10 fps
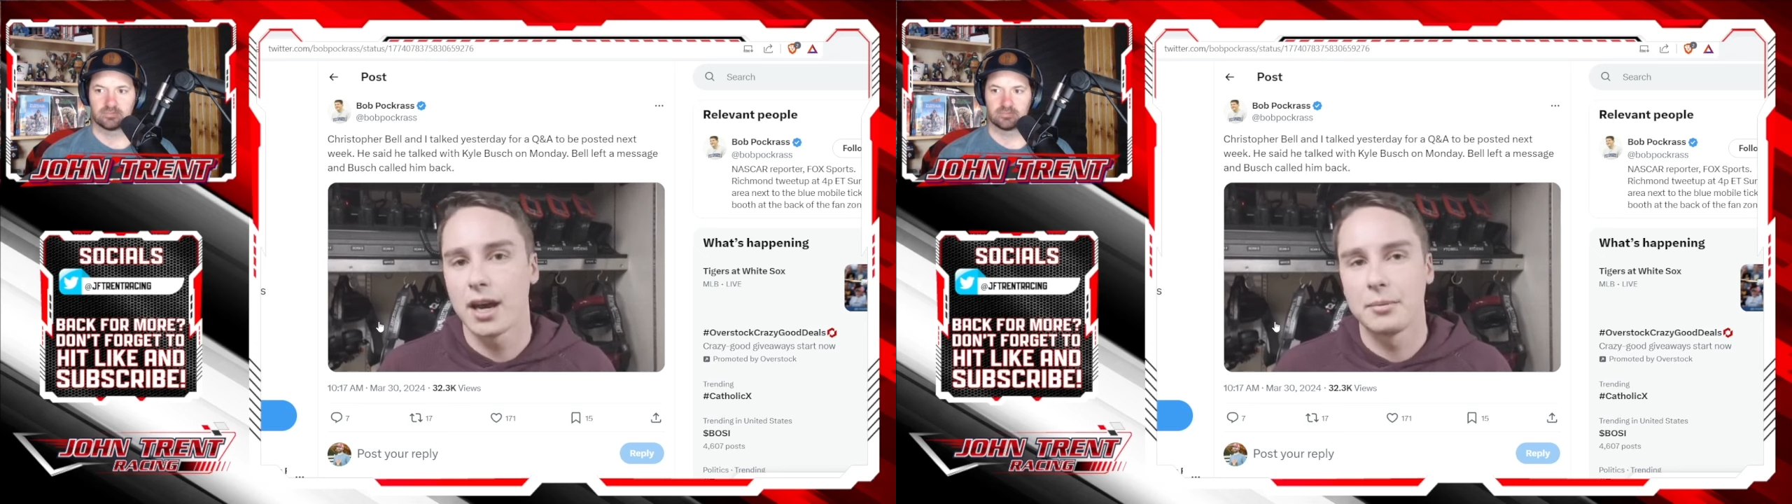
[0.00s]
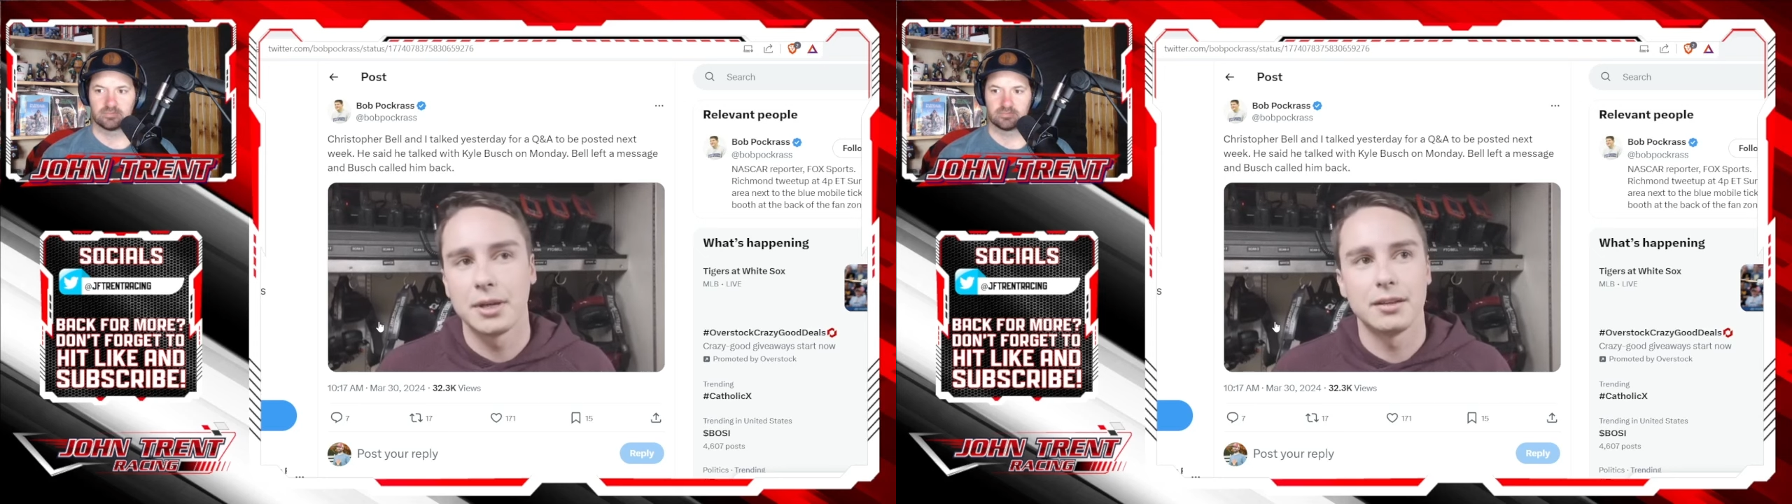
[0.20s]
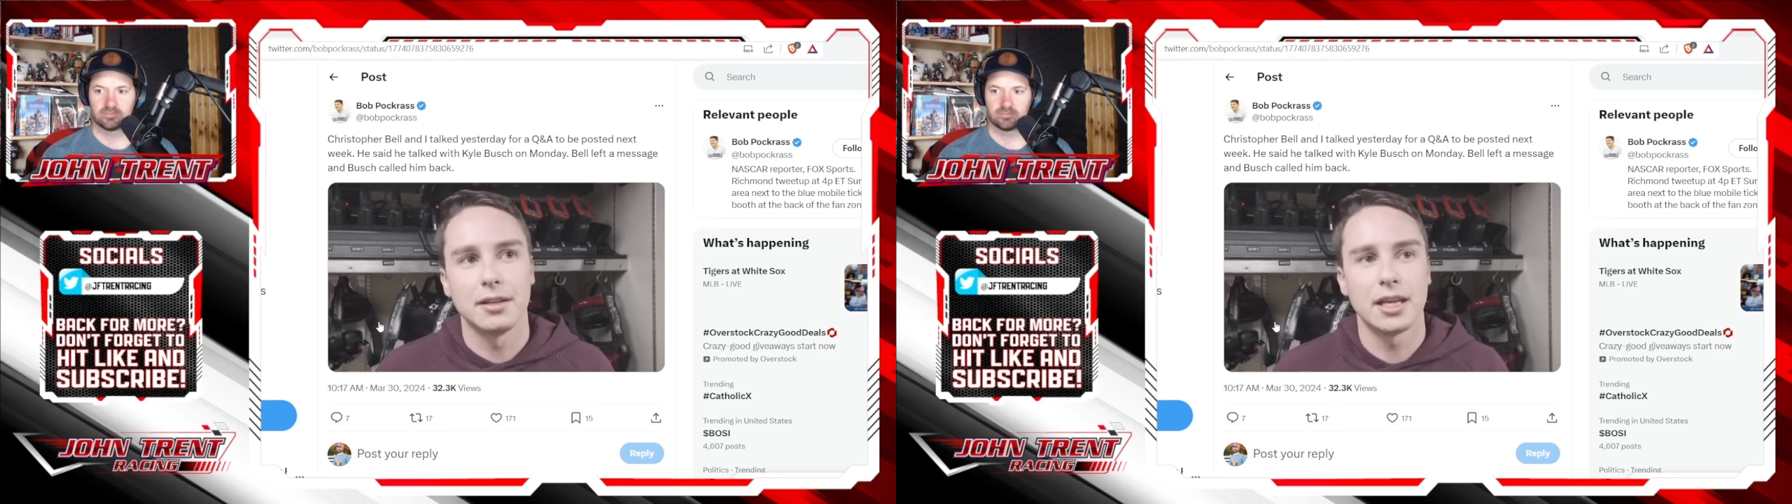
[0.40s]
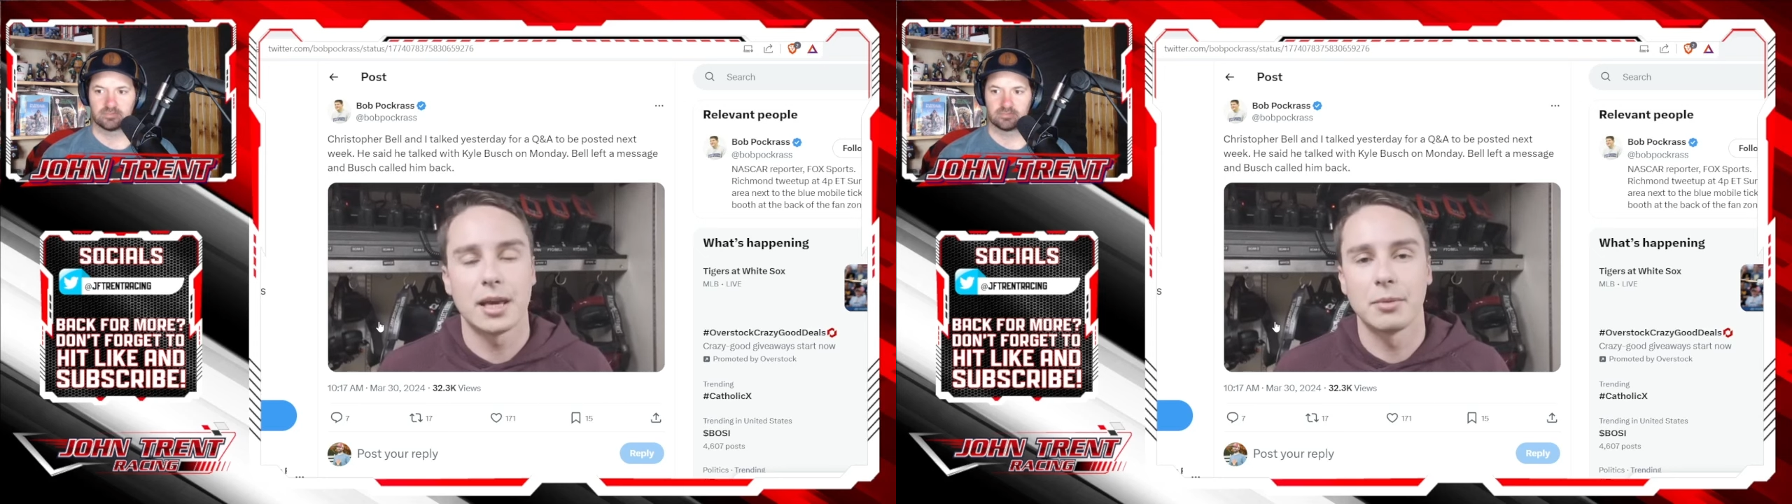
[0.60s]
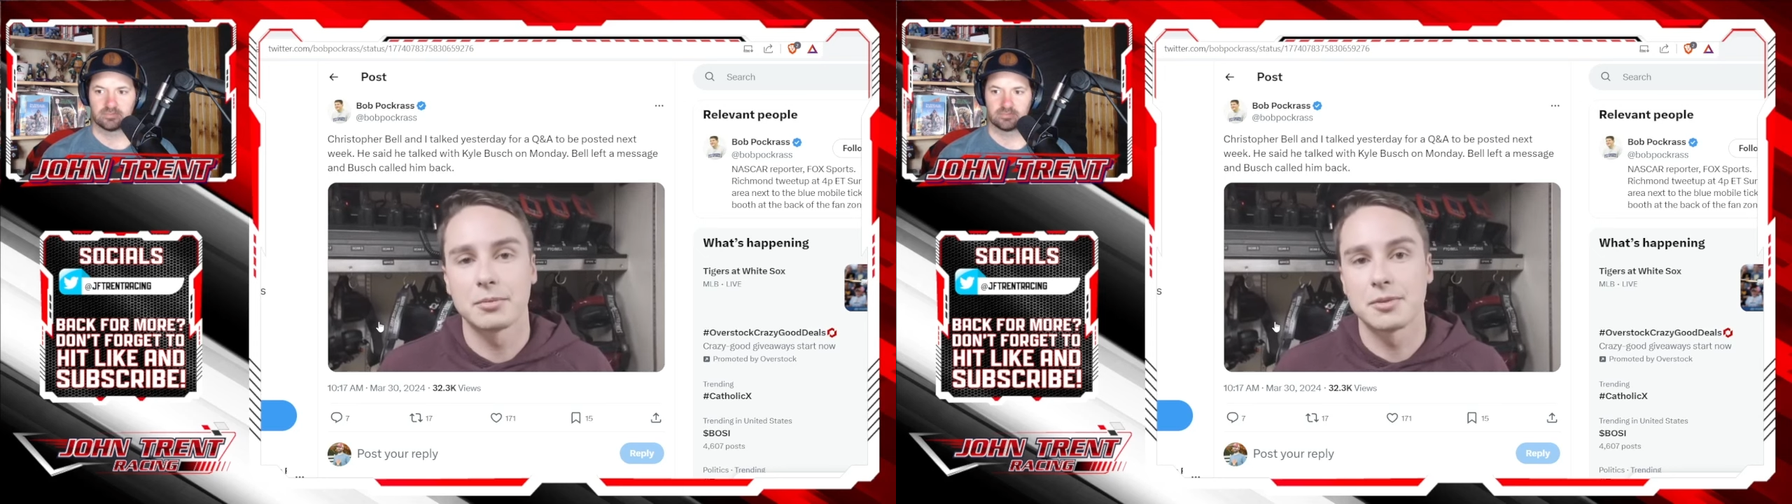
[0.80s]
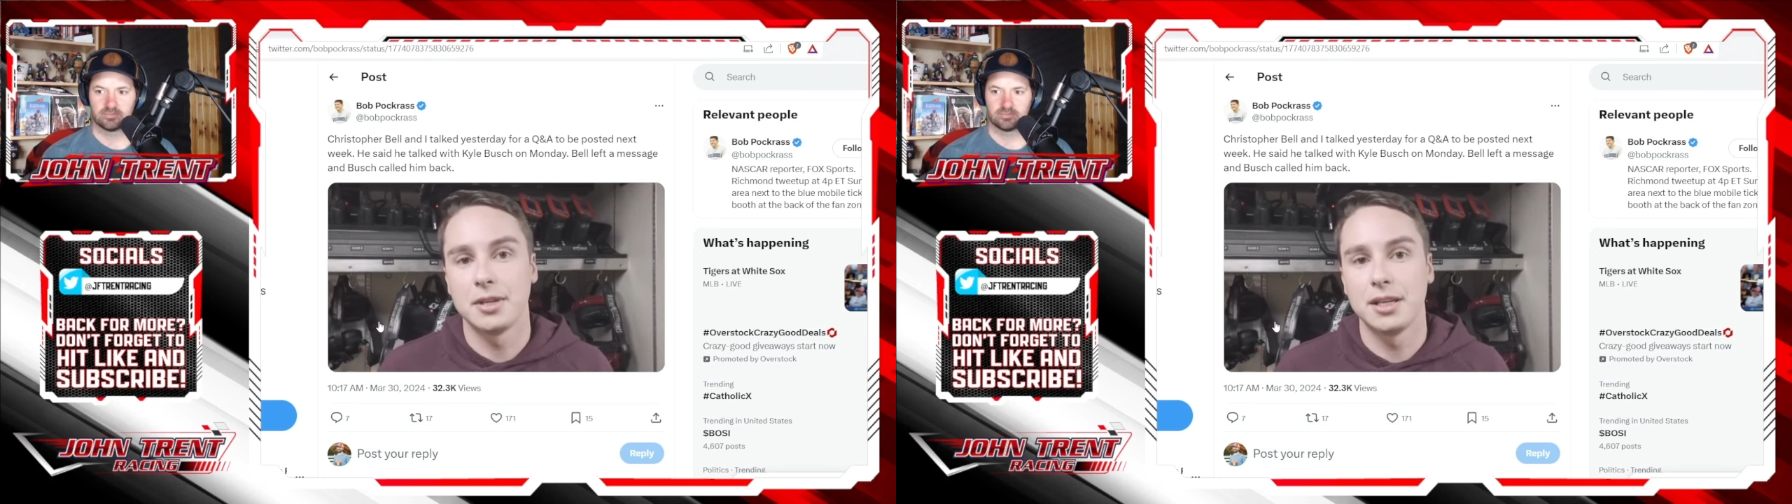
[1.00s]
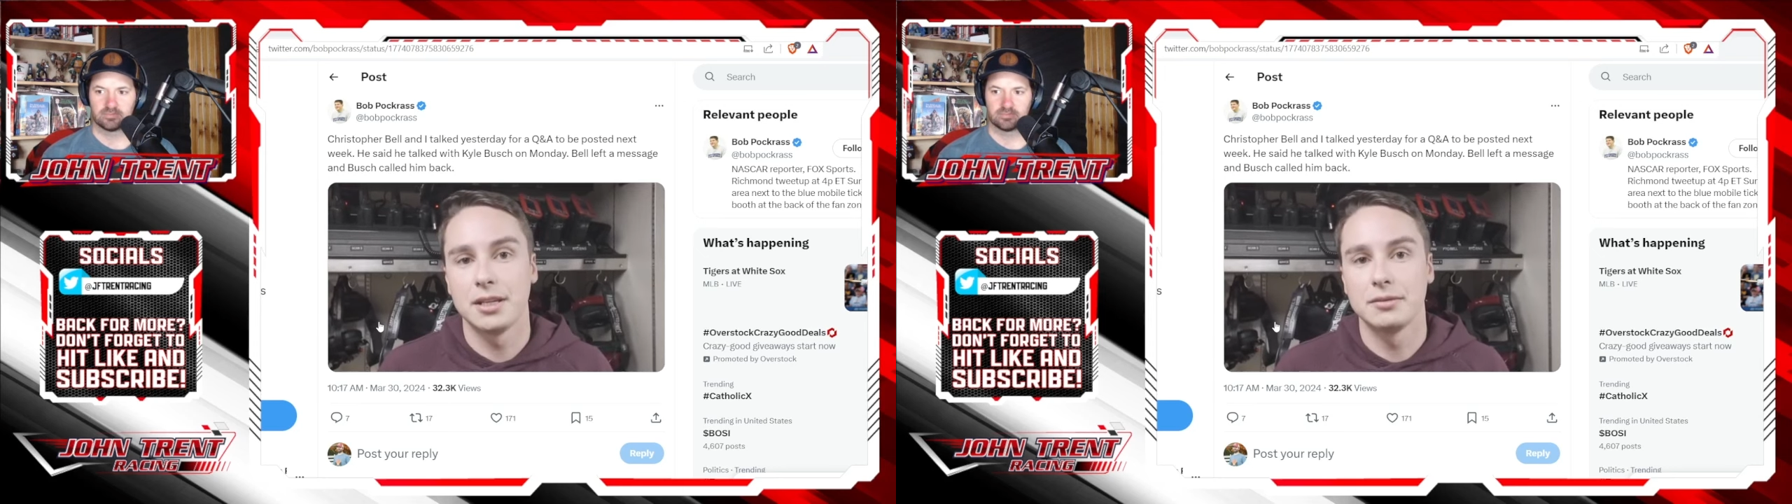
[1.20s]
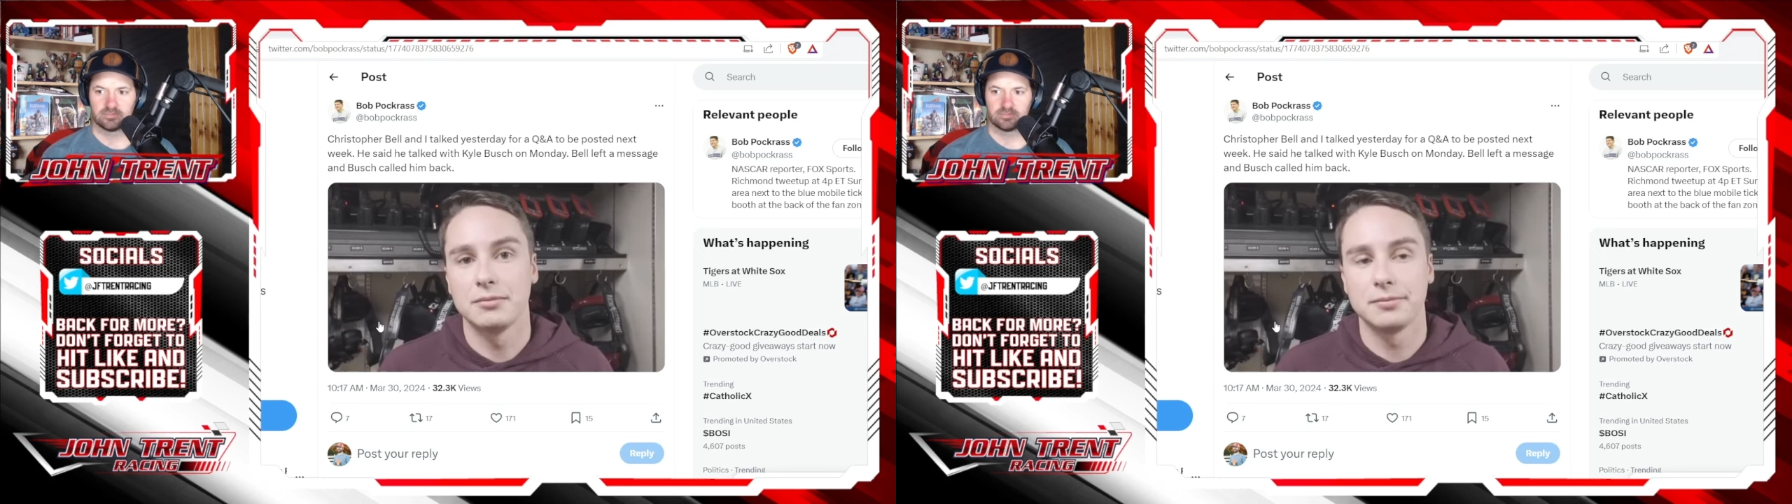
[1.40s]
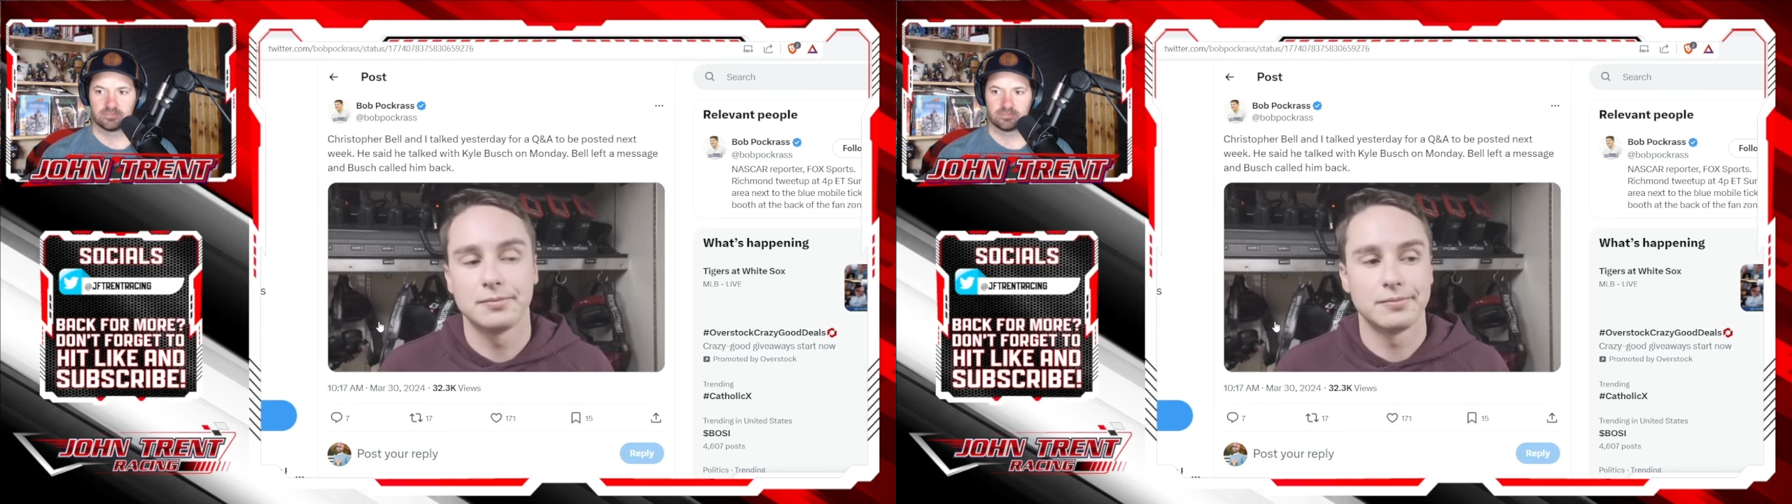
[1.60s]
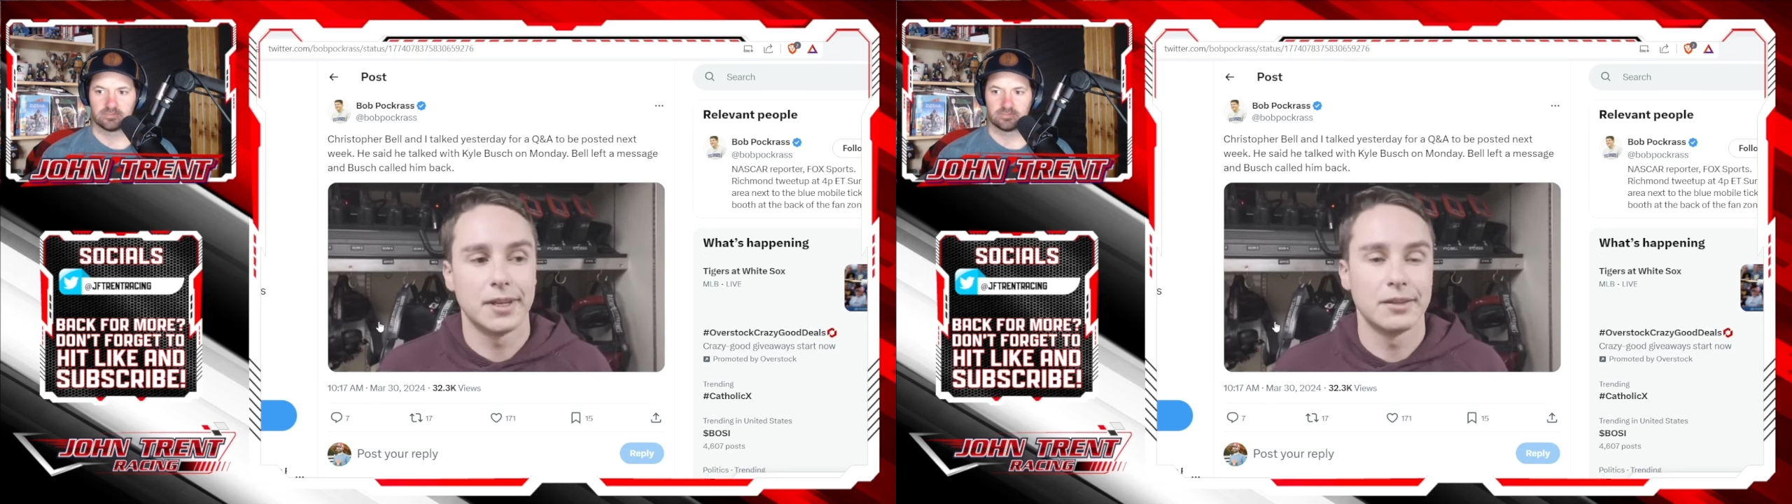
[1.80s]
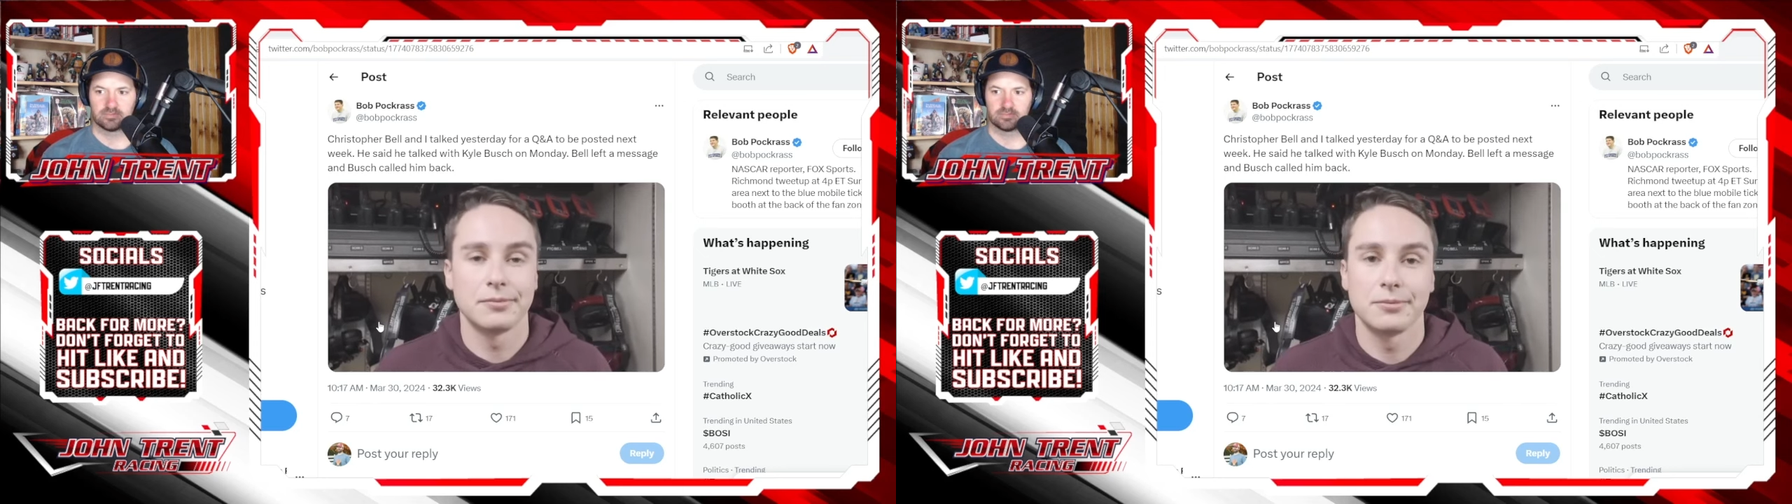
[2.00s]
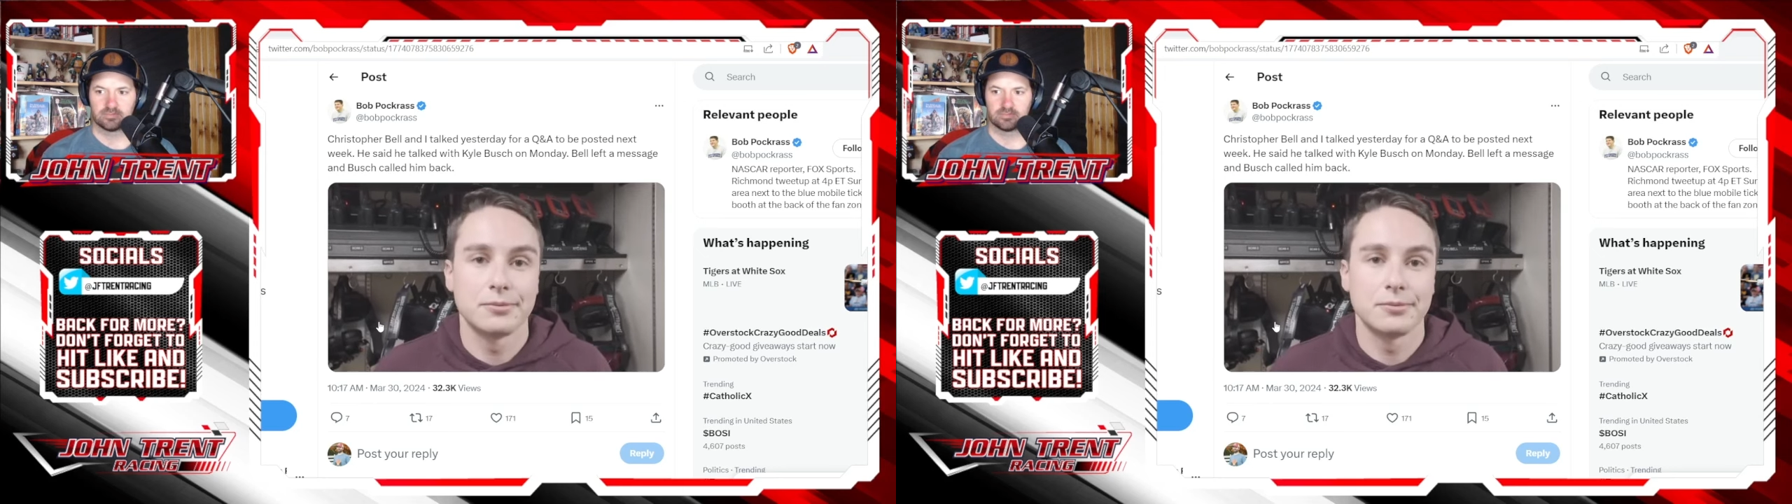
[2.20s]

yeah, I mean he came up to me and and